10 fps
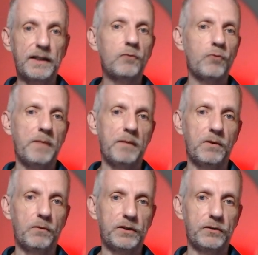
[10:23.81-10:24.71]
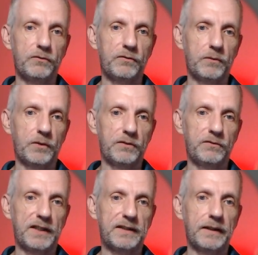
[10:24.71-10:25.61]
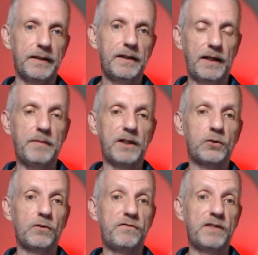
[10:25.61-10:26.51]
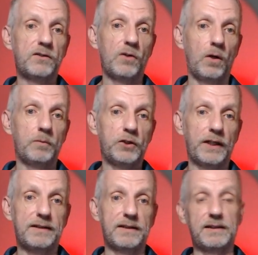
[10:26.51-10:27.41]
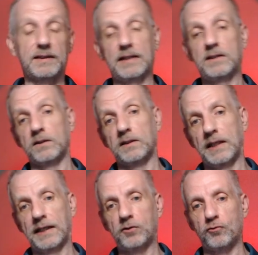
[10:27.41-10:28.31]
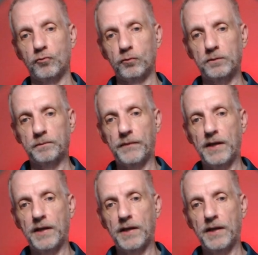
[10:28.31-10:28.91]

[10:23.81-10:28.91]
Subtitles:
it'll remember what you've ticked here and make sure filter object is set to selected roots.